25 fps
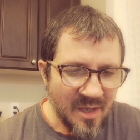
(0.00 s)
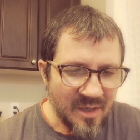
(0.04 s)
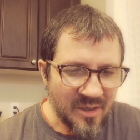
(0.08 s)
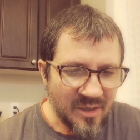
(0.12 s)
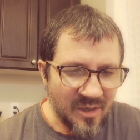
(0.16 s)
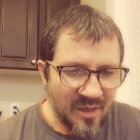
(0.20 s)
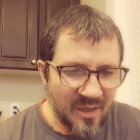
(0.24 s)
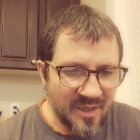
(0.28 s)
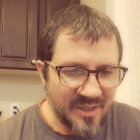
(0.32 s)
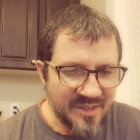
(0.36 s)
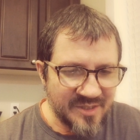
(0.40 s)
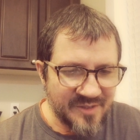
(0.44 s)

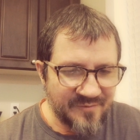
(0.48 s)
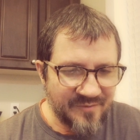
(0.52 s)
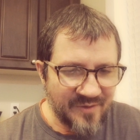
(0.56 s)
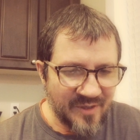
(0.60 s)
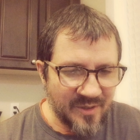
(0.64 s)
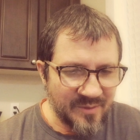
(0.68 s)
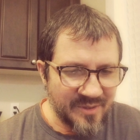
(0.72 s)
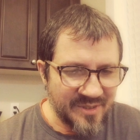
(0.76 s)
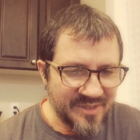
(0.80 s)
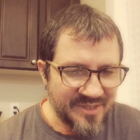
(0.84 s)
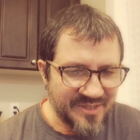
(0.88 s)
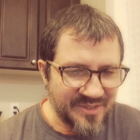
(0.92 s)
God's
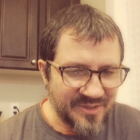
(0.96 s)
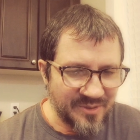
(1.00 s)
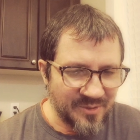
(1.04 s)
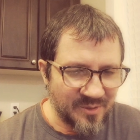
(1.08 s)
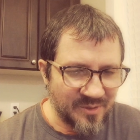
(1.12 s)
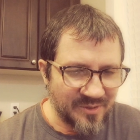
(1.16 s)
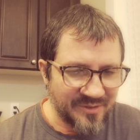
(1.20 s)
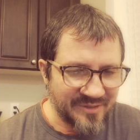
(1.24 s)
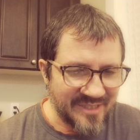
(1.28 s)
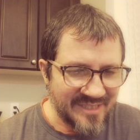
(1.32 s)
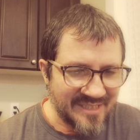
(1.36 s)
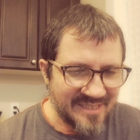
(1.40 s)
very
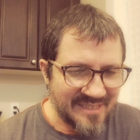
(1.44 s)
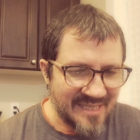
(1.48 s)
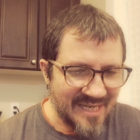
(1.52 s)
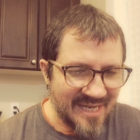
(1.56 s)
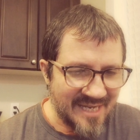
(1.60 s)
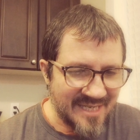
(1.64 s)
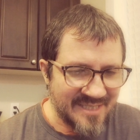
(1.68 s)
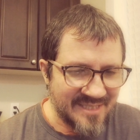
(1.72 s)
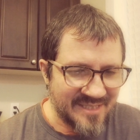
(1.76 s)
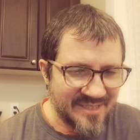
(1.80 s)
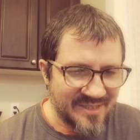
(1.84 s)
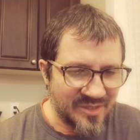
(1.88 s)
soul
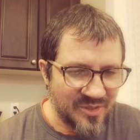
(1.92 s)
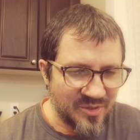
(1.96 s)
detests